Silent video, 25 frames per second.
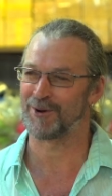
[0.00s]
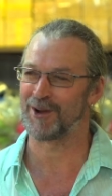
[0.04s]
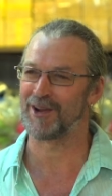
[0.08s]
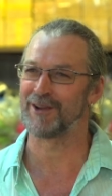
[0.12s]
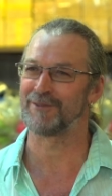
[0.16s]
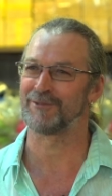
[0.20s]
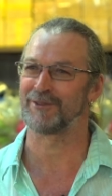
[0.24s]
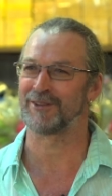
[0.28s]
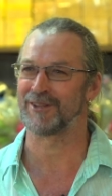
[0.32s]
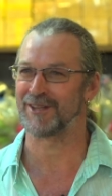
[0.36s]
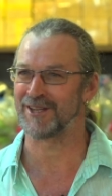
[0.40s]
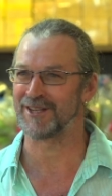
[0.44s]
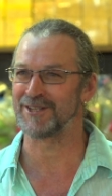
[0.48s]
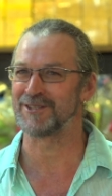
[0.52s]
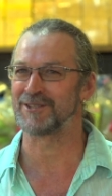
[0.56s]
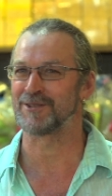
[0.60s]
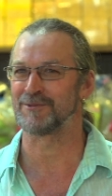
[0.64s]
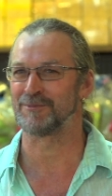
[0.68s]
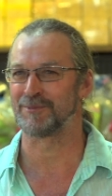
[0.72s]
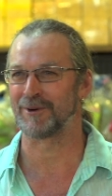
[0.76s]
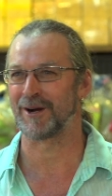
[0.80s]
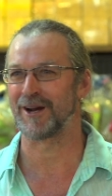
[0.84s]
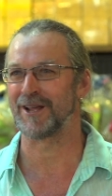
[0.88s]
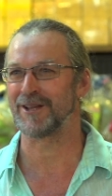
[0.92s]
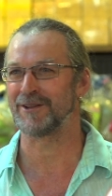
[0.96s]
Over the Easter
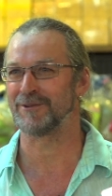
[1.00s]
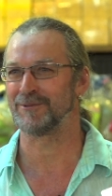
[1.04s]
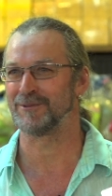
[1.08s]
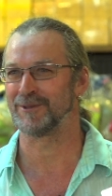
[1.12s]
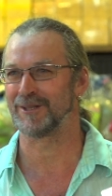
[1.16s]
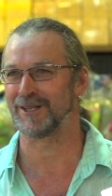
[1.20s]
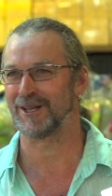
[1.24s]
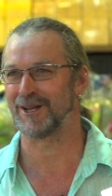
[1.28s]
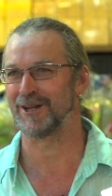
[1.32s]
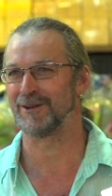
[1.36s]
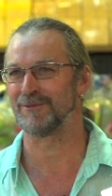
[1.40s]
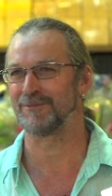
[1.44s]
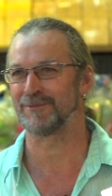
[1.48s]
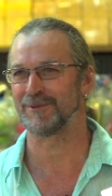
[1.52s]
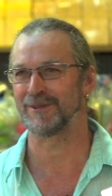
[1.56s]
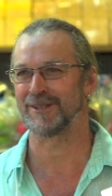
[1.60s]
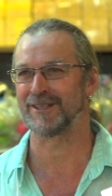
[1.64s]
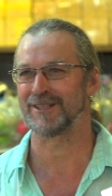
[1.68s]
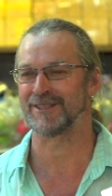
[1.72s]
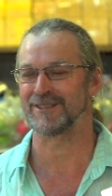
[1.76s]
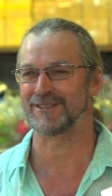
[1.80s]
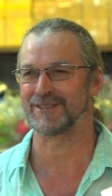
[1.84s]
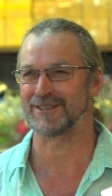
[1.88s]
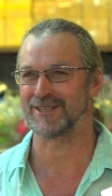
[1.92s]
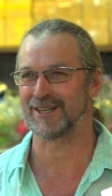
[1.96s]
break, we'll hope
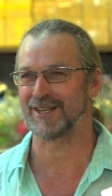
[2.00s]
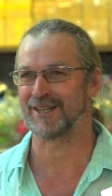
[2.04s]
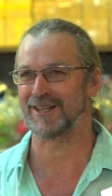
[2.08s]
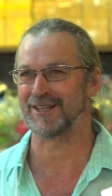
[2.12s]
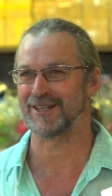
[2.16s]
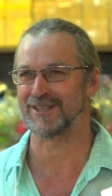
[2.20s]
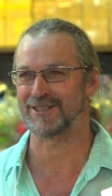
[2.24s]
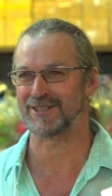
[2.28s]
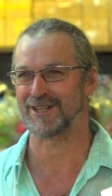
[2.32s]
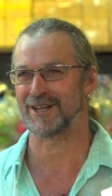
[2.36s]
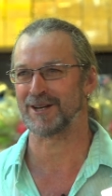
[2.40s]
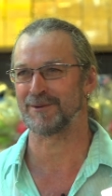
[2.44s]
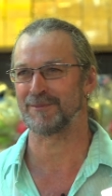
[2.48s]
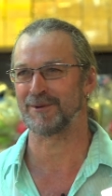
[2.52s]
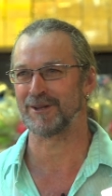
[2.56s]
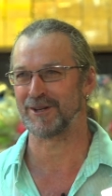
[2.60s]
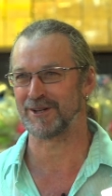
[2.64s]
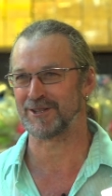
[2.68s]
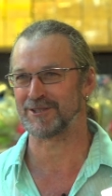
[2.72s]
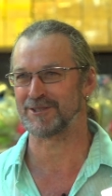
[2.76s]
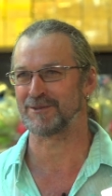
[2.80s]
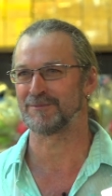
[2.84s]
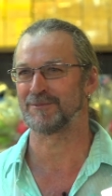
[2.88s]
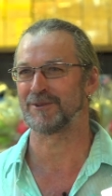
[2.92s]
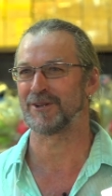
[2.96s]
that uh, it's going to be
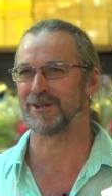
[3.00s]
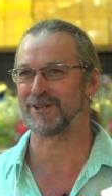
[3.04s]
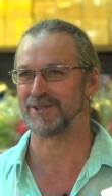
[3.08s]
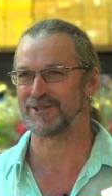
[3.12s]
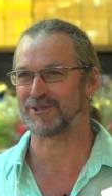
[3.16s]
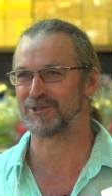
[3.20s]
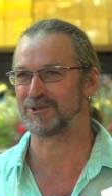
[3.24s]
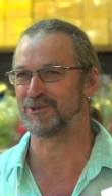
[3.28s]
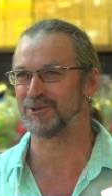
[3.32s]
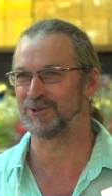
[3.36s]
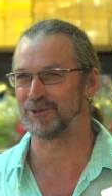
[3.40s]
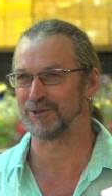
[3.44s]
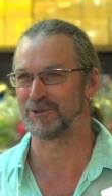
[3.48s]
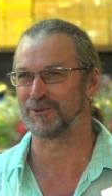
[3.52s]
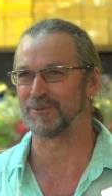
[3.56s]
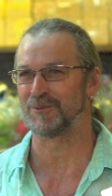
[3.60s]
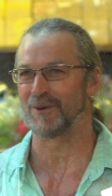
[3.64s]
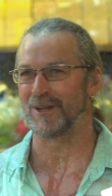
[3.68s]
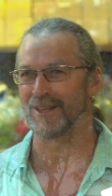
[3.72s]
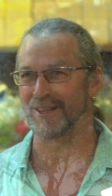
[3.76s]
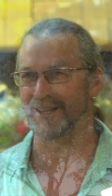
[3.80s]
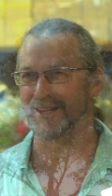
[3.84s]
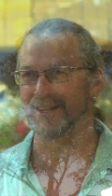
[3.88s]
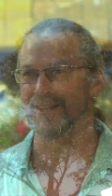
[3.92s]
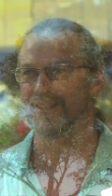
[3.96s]
some nice cooler weather.